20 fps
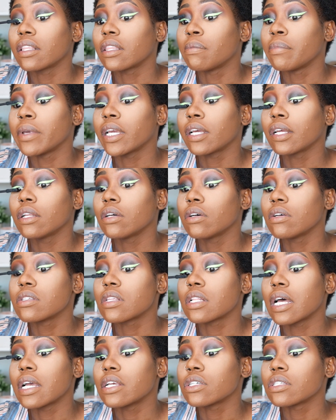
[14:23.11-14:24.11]
The Mykonos
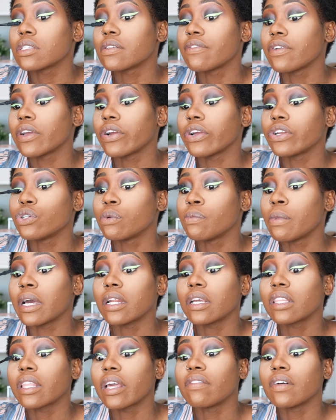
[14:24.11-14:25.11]
lashes are very
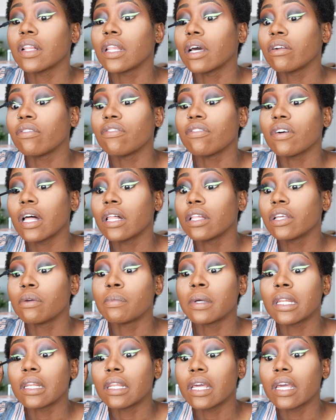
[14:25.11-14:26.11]
dramatic. They have a lot of
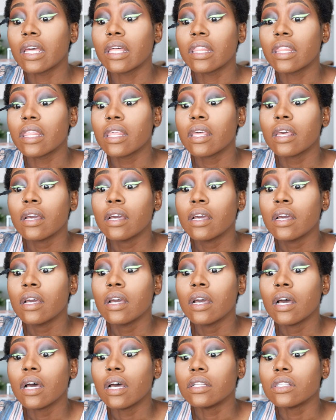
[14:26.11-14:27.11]
volume and length,
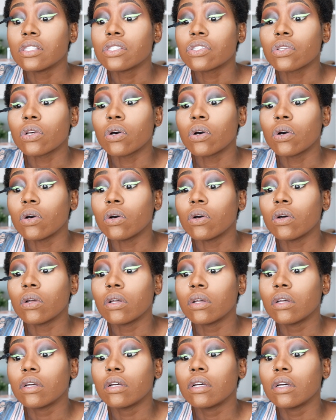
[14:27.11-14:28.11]
and so
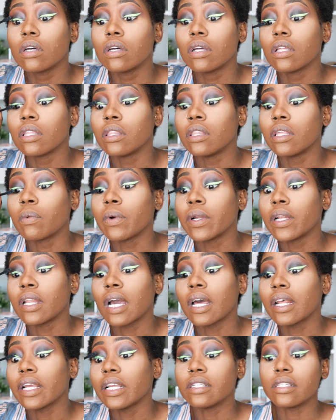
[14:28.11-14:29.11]
they were
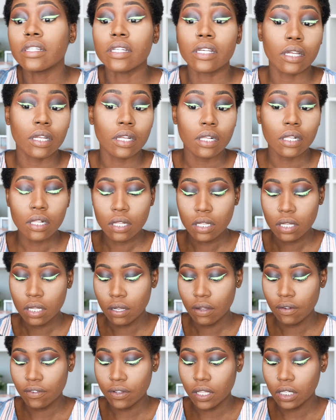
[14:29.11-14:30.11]
not ideal
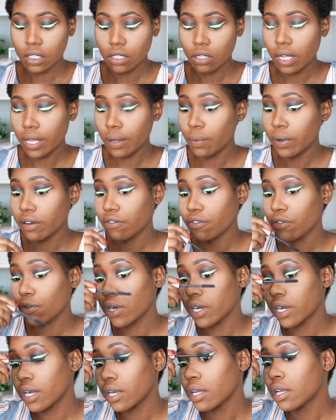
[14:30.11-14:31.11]
for the look I went
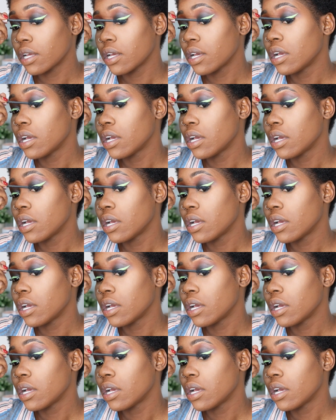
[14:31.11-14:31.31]
for.